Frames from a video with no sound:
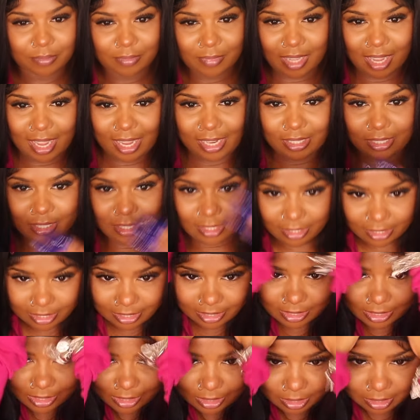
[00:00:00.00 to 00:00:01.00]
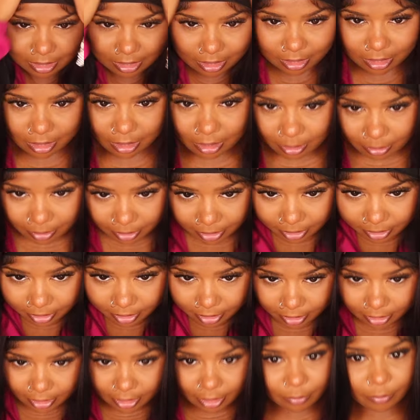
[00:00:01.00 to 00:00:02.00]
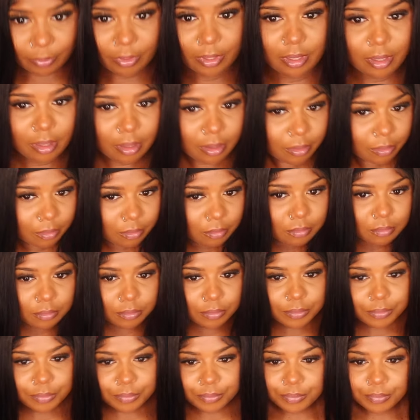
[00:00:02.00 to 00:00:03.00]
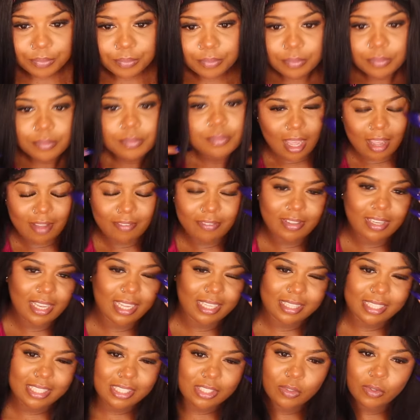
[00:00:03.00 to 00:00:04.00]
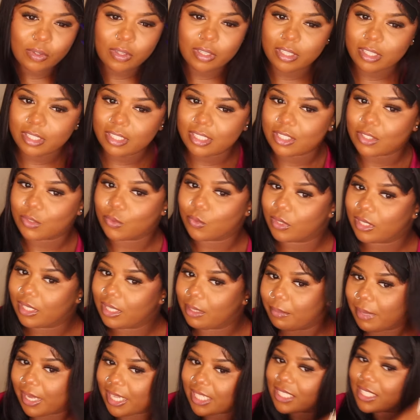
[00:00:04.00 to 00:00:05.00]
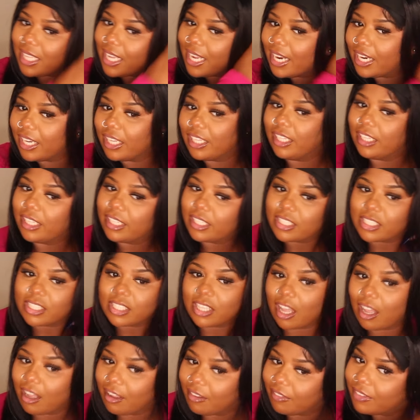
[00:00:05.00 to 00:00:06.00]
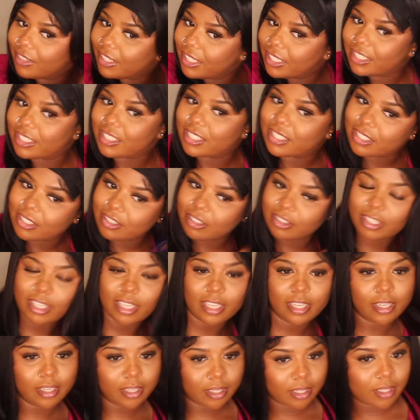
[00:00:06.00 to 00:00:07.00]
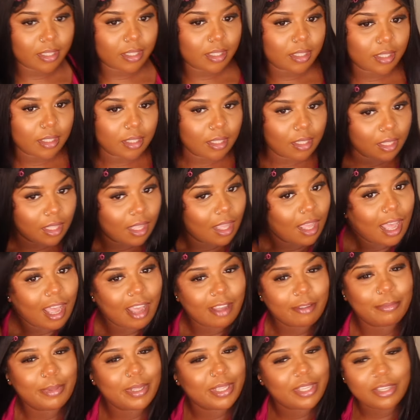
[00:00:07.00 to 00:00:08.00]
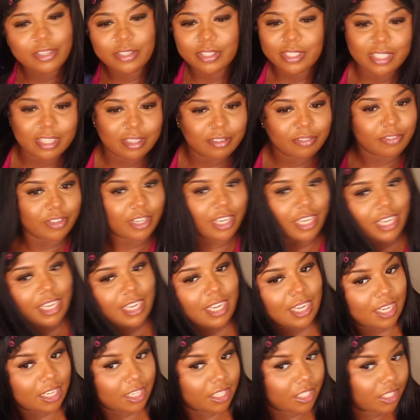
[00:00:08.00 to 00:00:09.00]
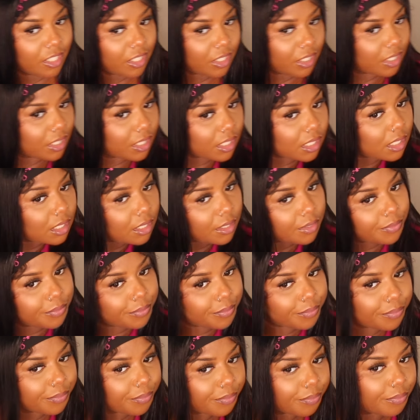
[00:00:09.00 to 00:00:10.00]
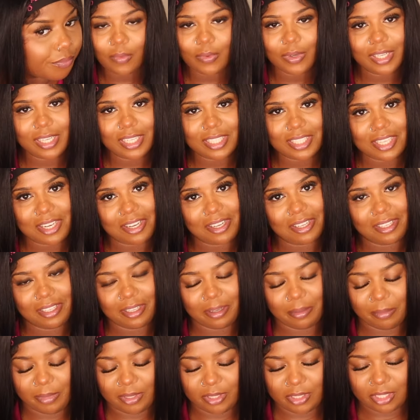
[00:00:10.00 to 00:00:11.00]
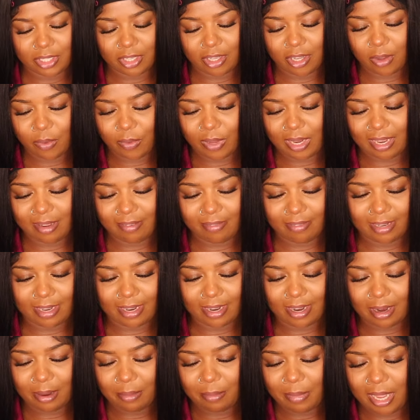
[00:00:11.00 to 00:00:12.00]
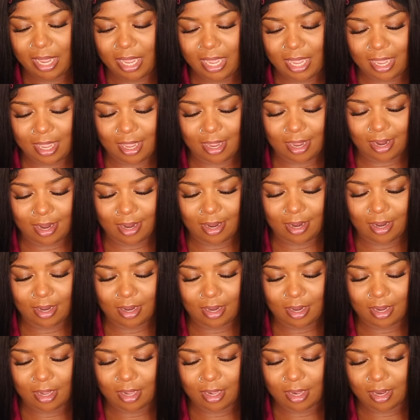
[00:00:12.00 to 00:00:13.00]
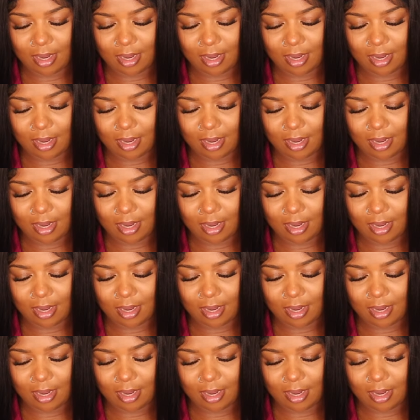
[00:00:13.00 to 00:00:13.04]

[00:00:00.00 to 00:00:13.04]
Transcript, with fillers: Actually, let's, there we go. I feel like this oil just really makes the hair look soft and silky. I've been using it for years. We're gonna turn a little music on while I flat iron my hair.